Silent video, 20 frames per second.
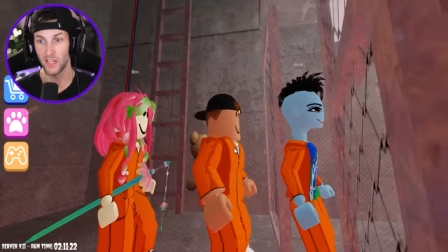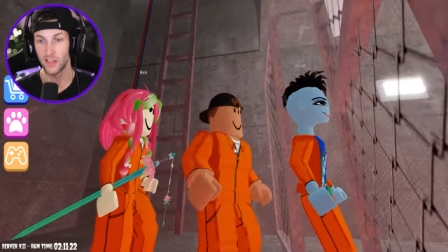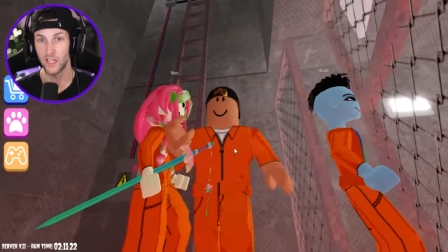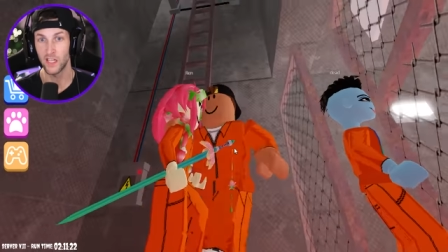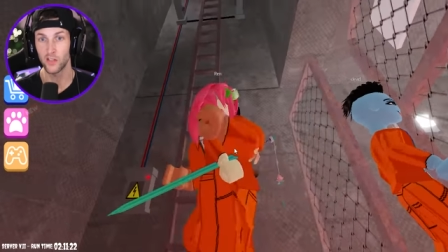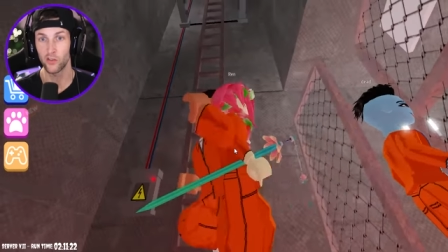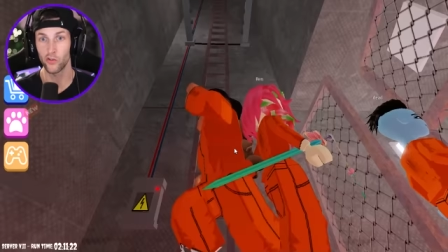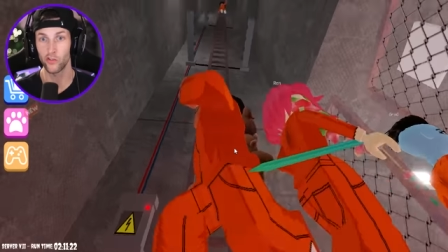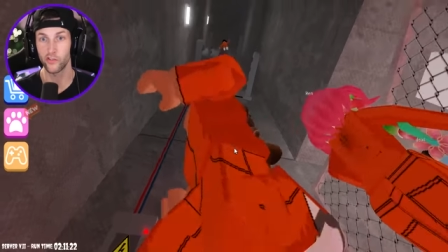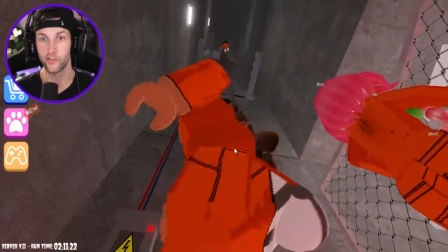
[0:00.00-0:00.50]
I
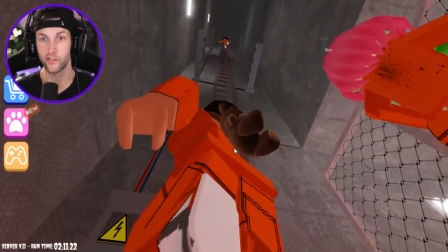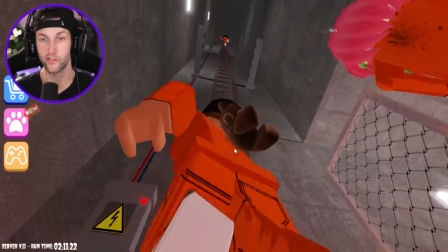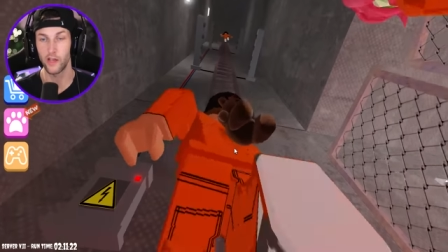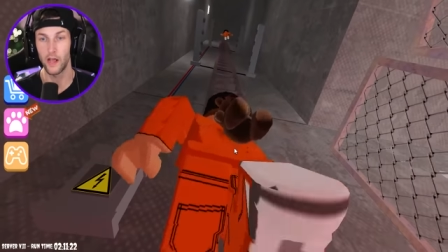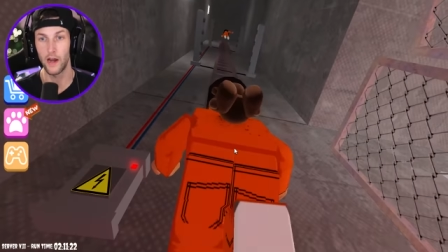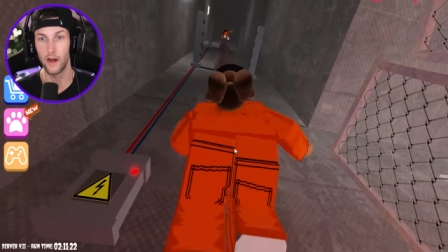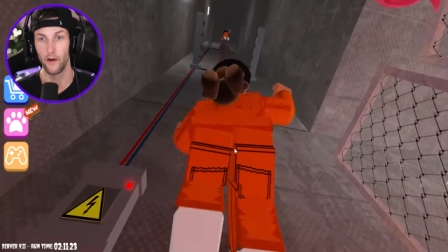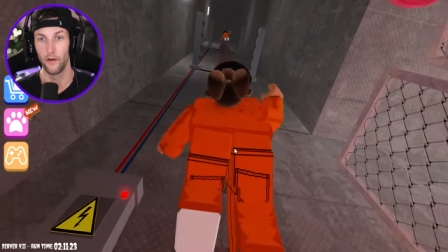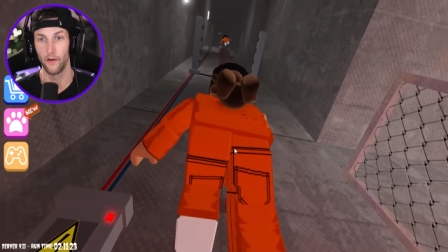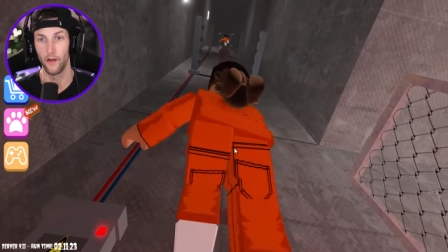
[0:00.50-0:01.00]
think they're
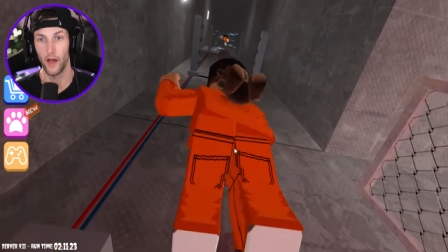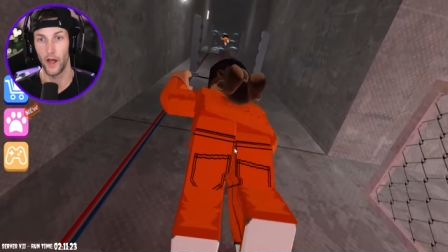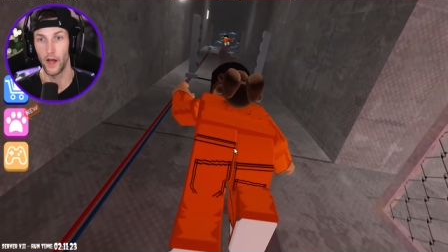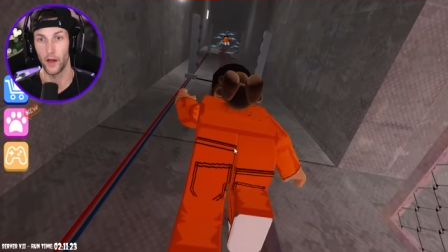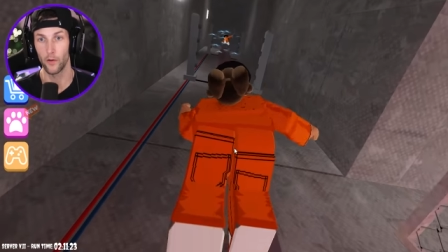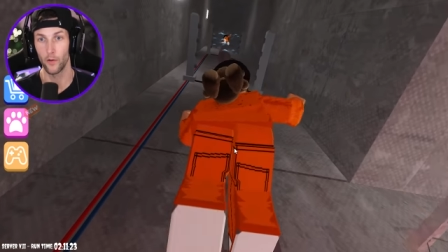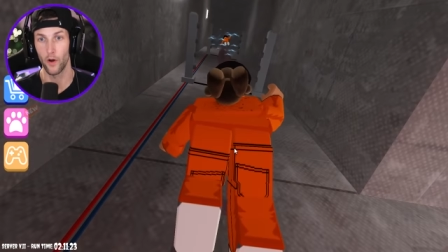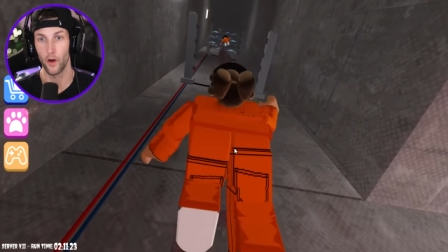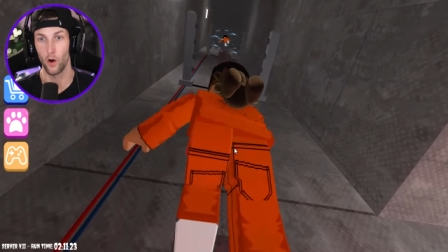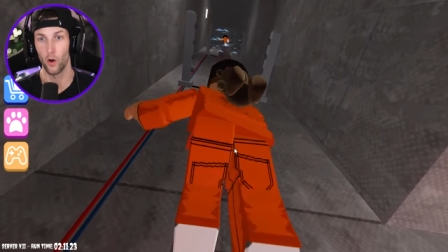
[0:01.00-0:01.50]
scared.
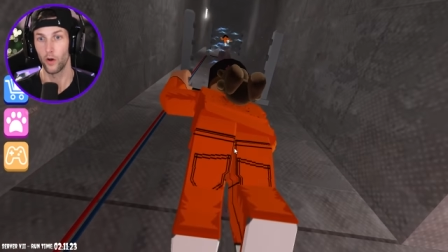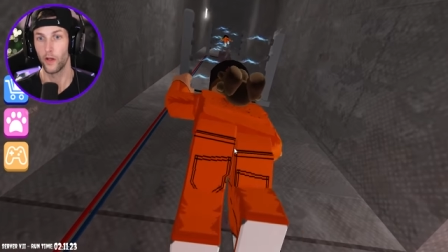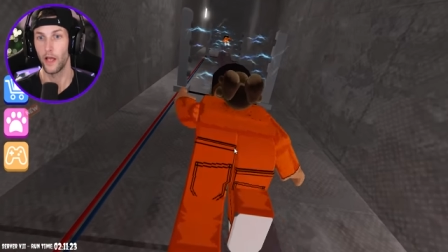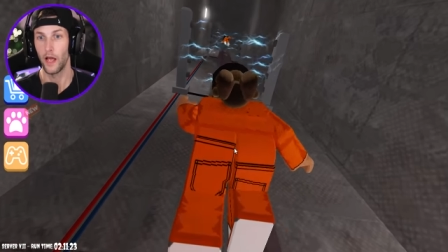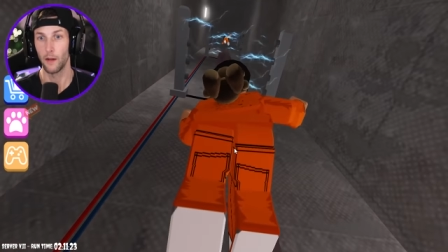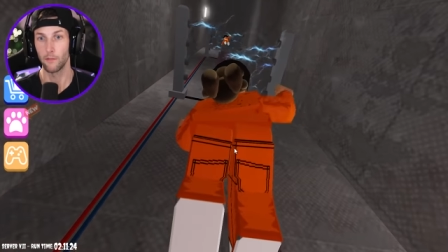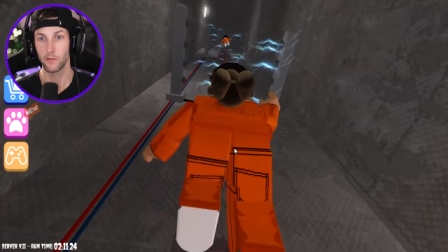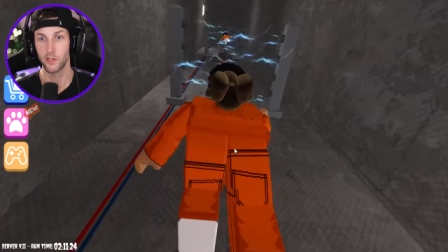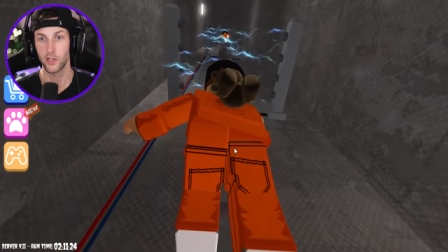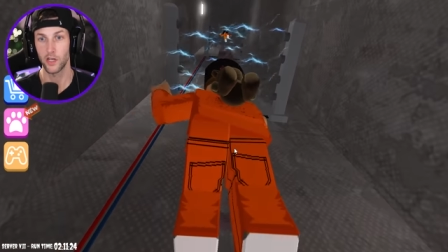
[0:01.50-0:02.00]
I don't know.
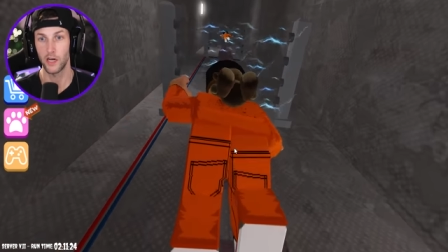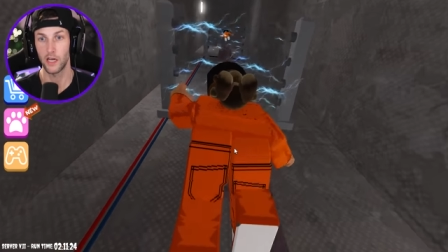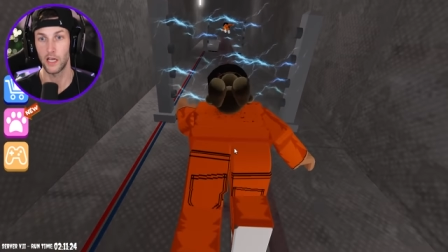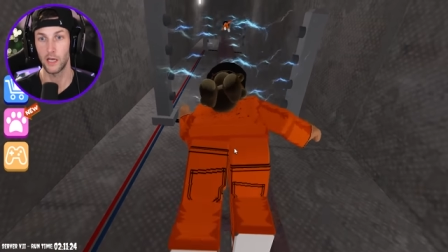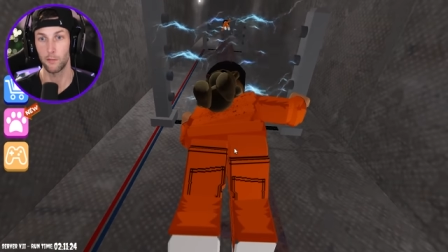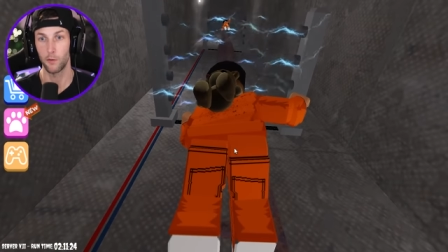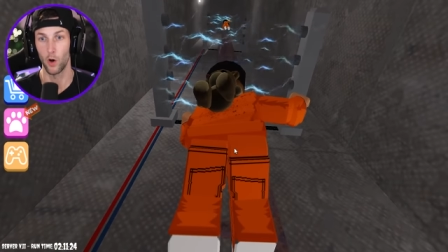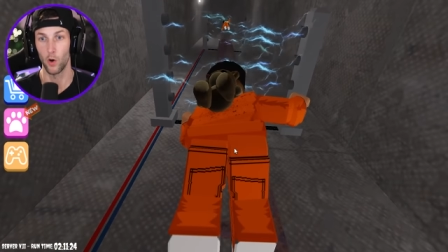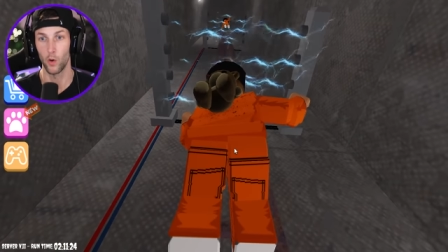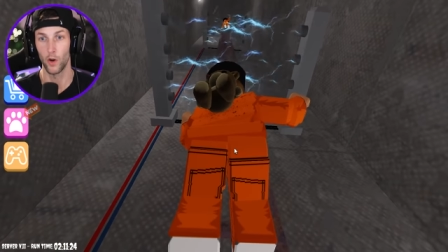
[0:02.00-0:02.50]
Okay, I'm just gonna
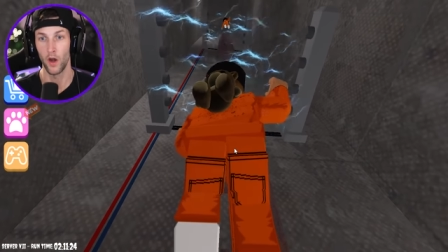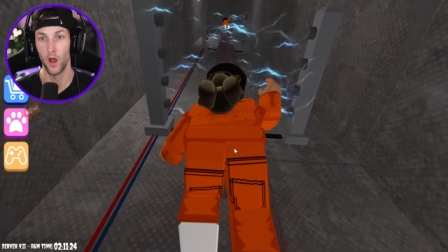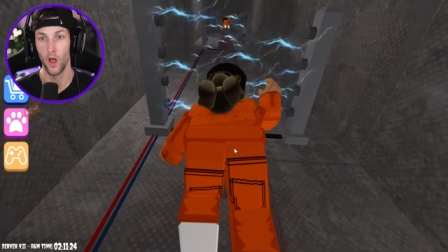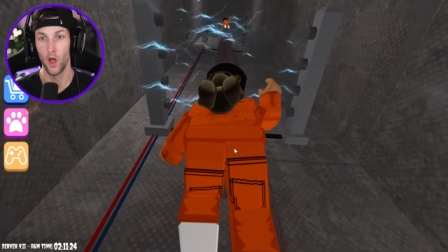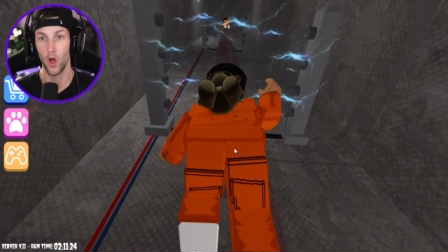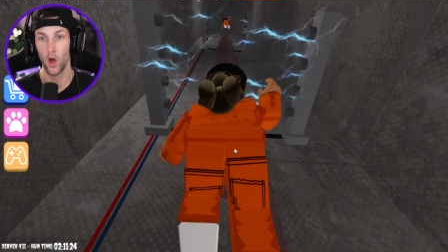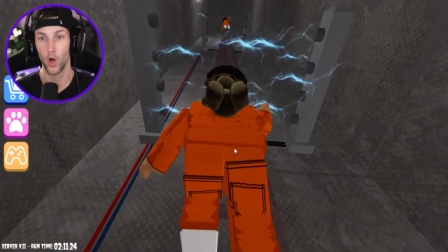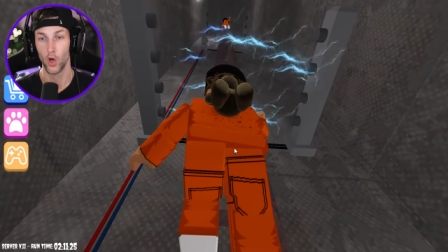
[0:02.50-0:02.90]
keep going.